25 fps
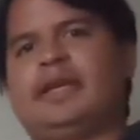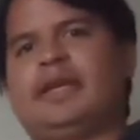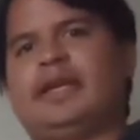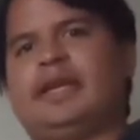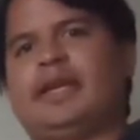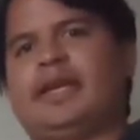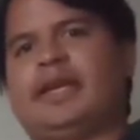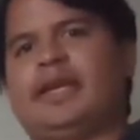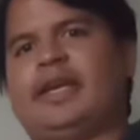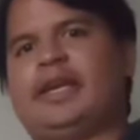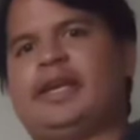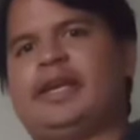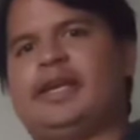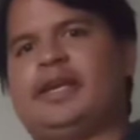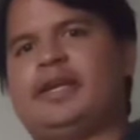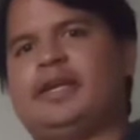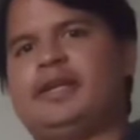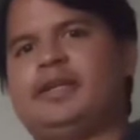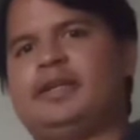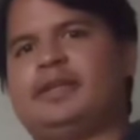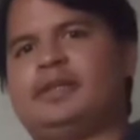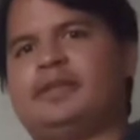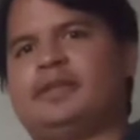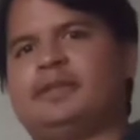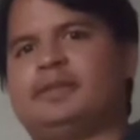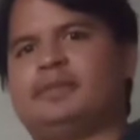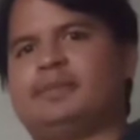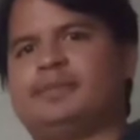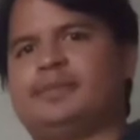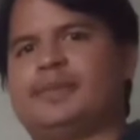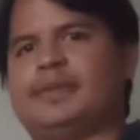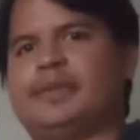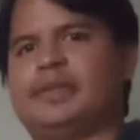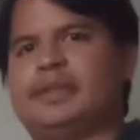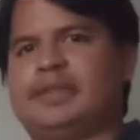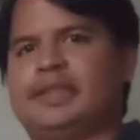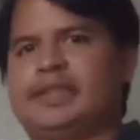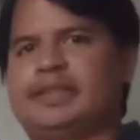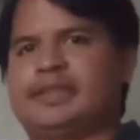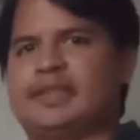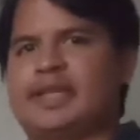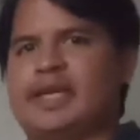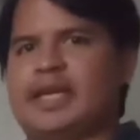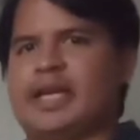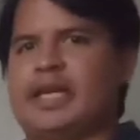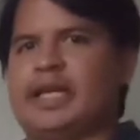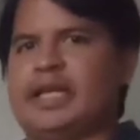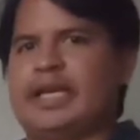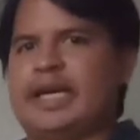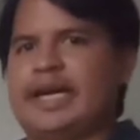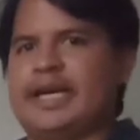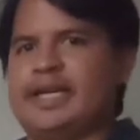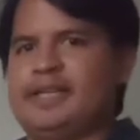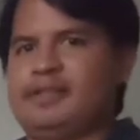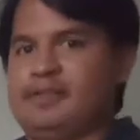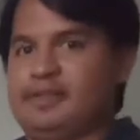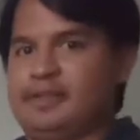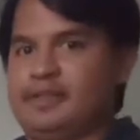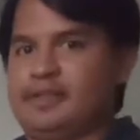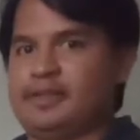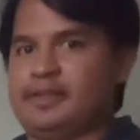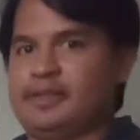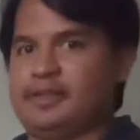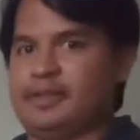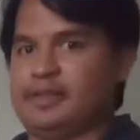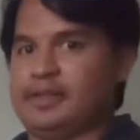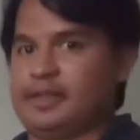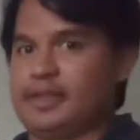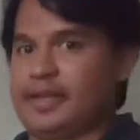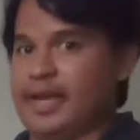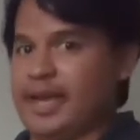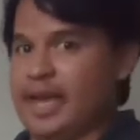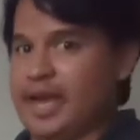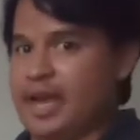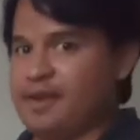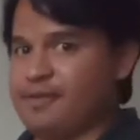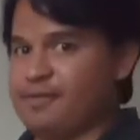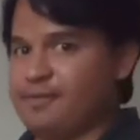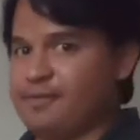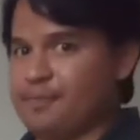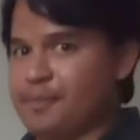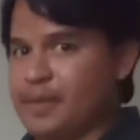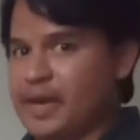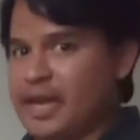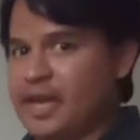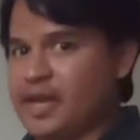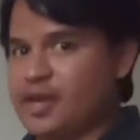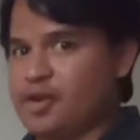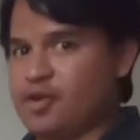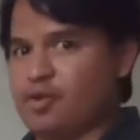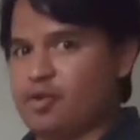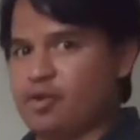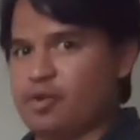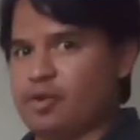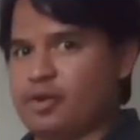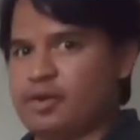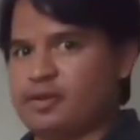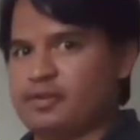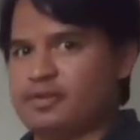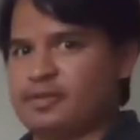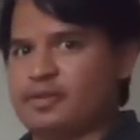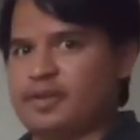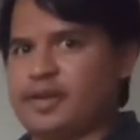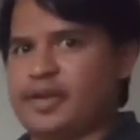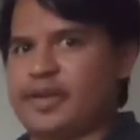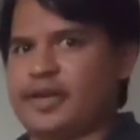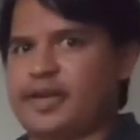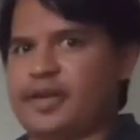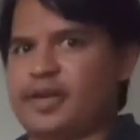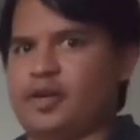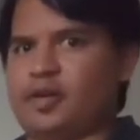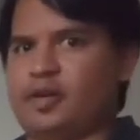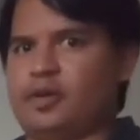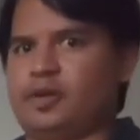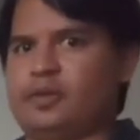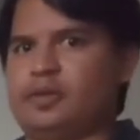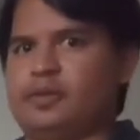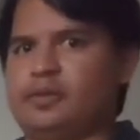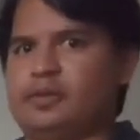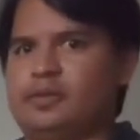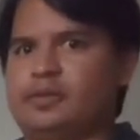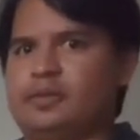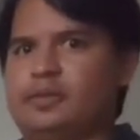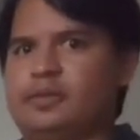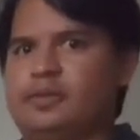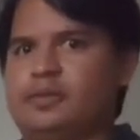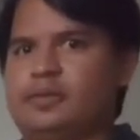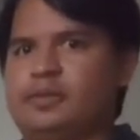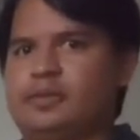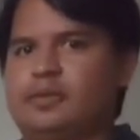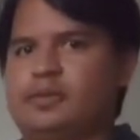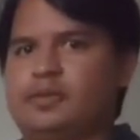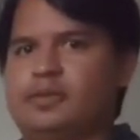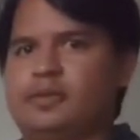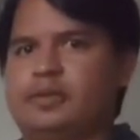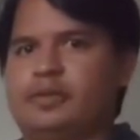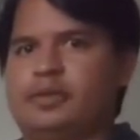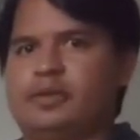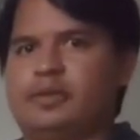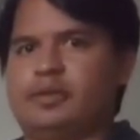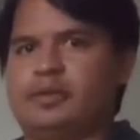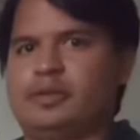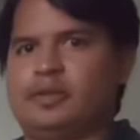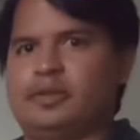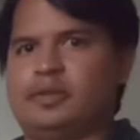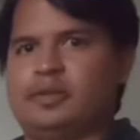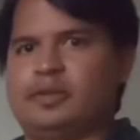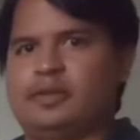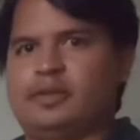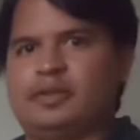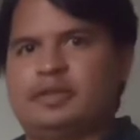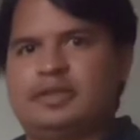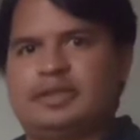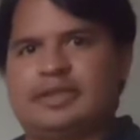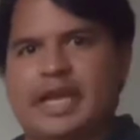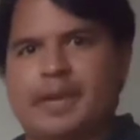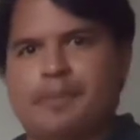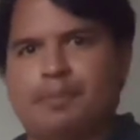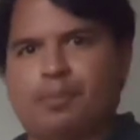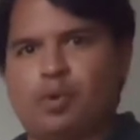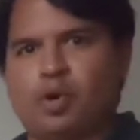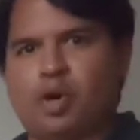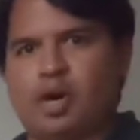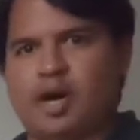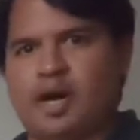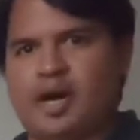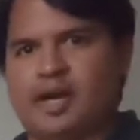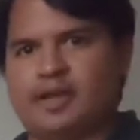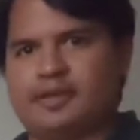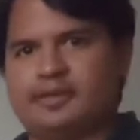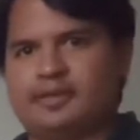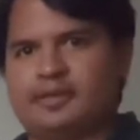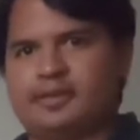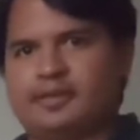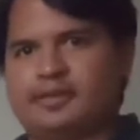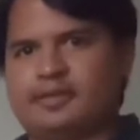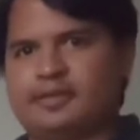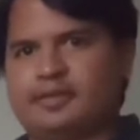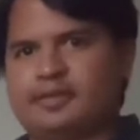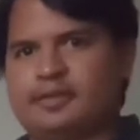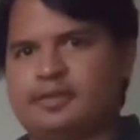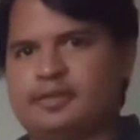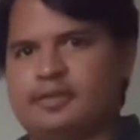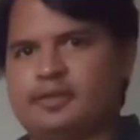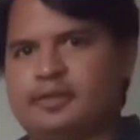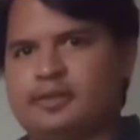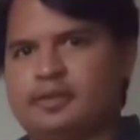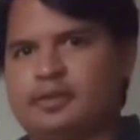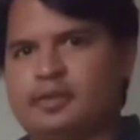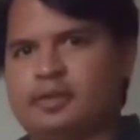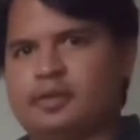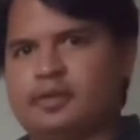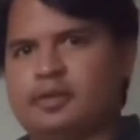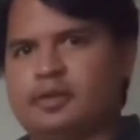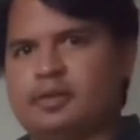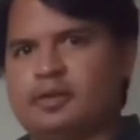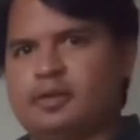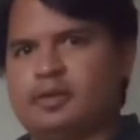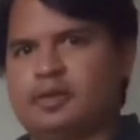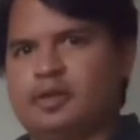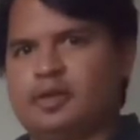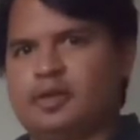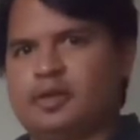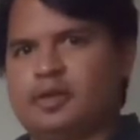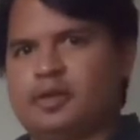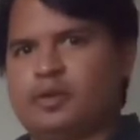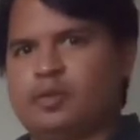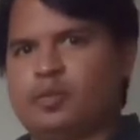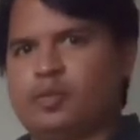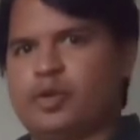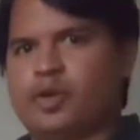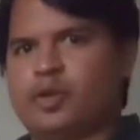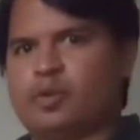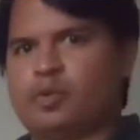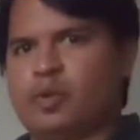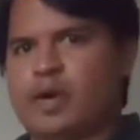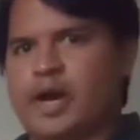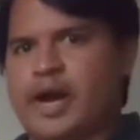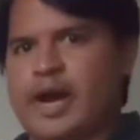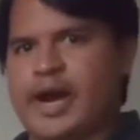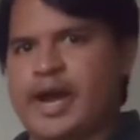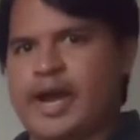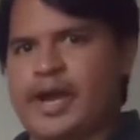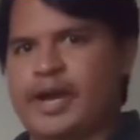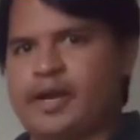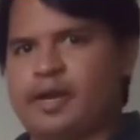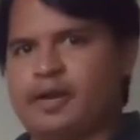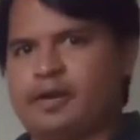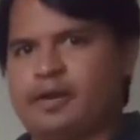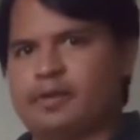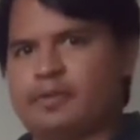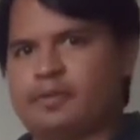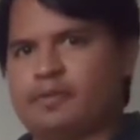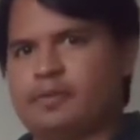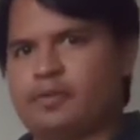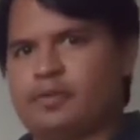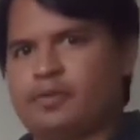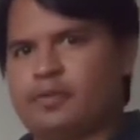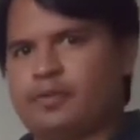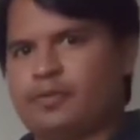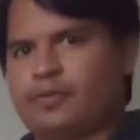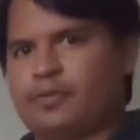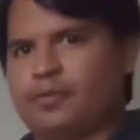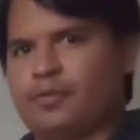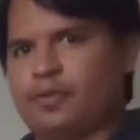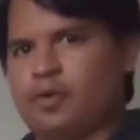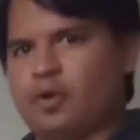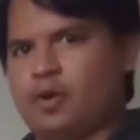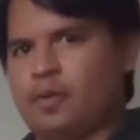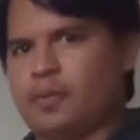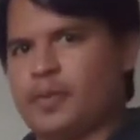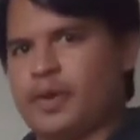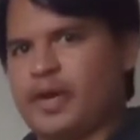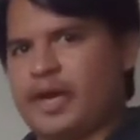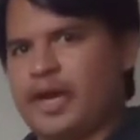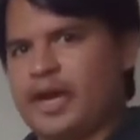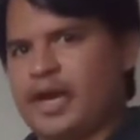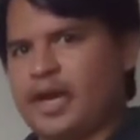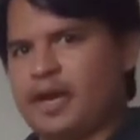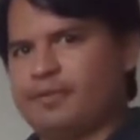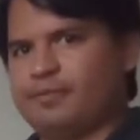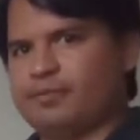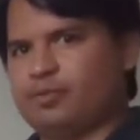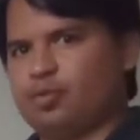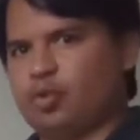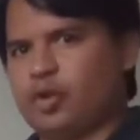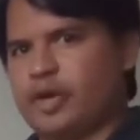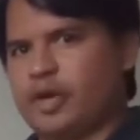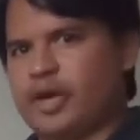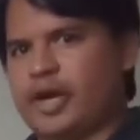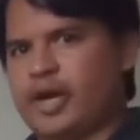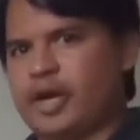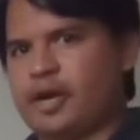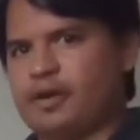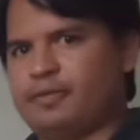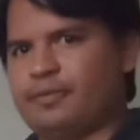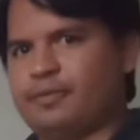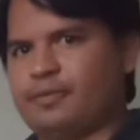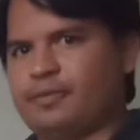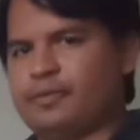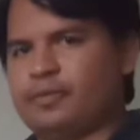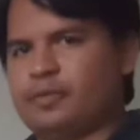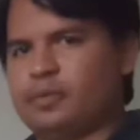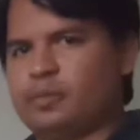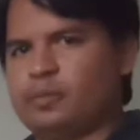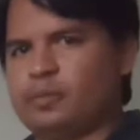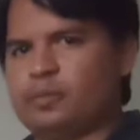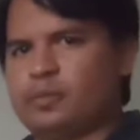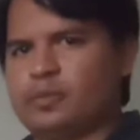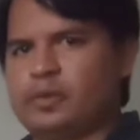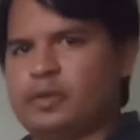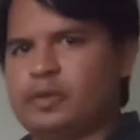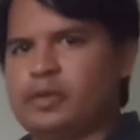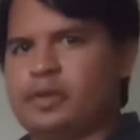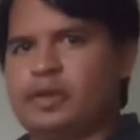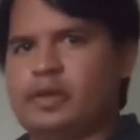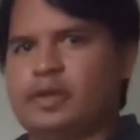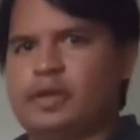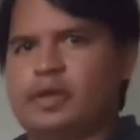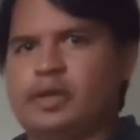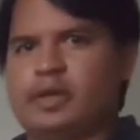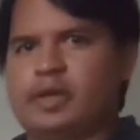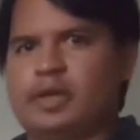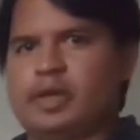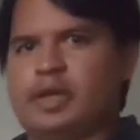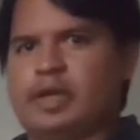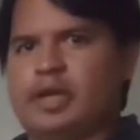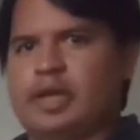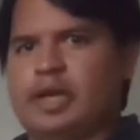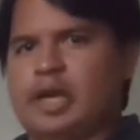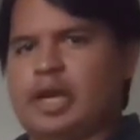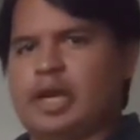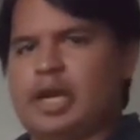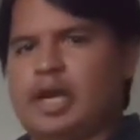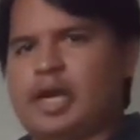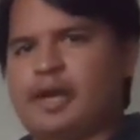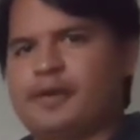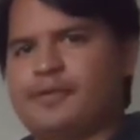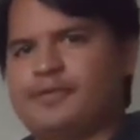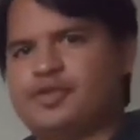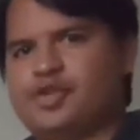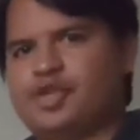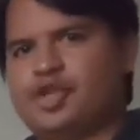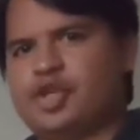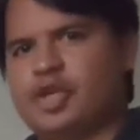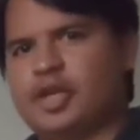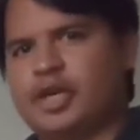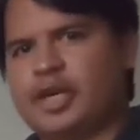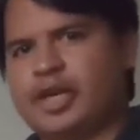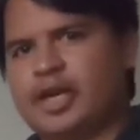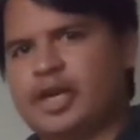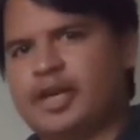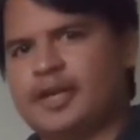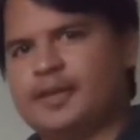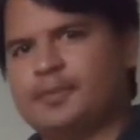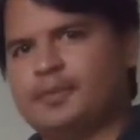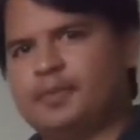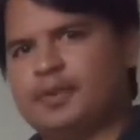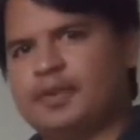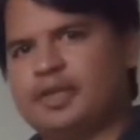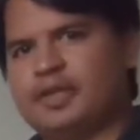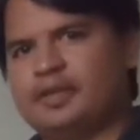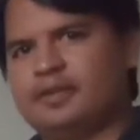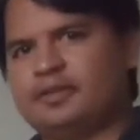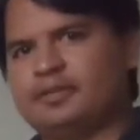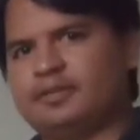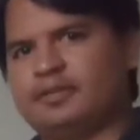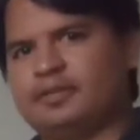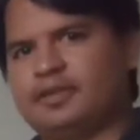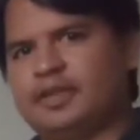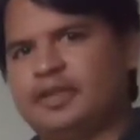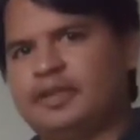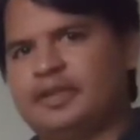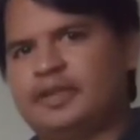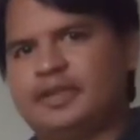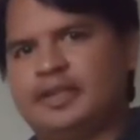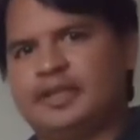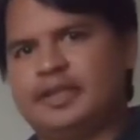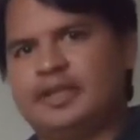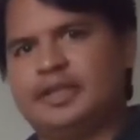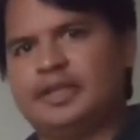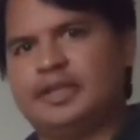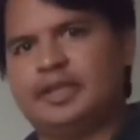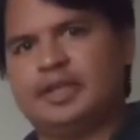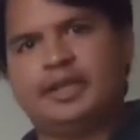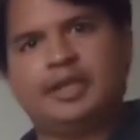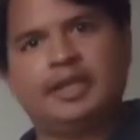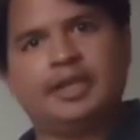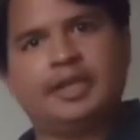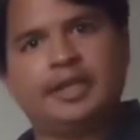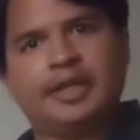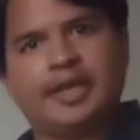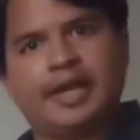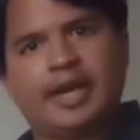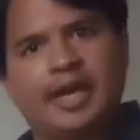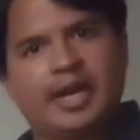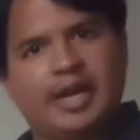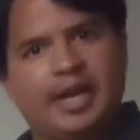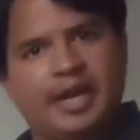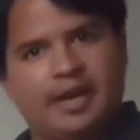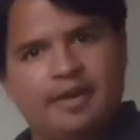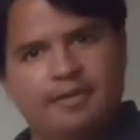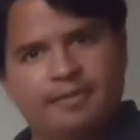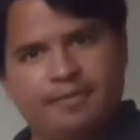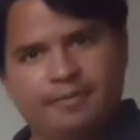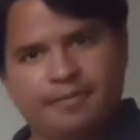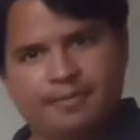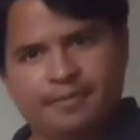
and let's analyze the F major scale. Same process. We write from F to F, F, G, A, B, C, D, E, F,